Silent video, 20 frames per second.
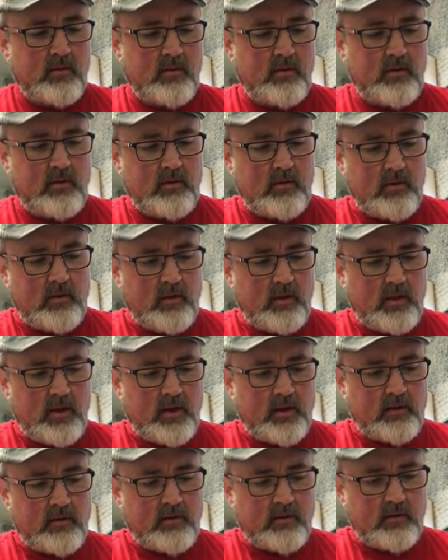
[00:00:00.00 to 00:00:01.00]
these are the
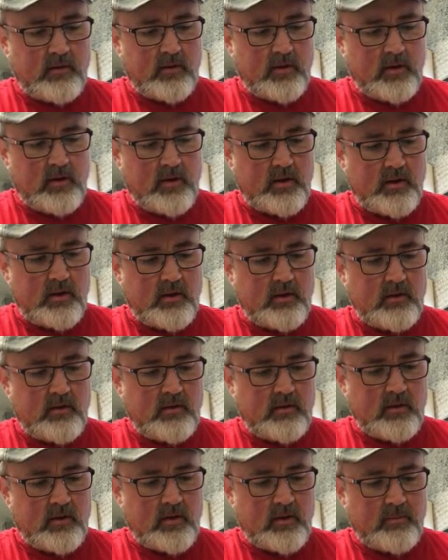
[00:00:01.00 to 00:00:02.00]
lengths
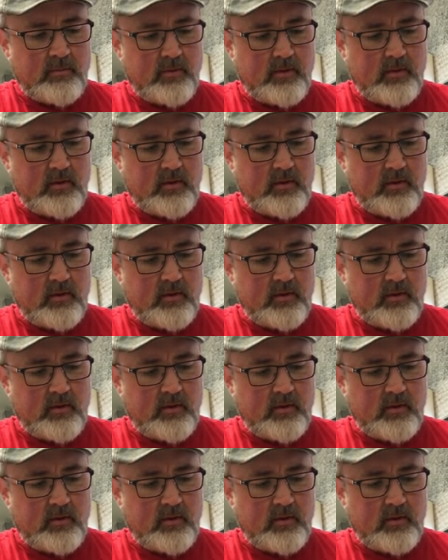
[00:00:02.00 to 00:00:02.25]
and um,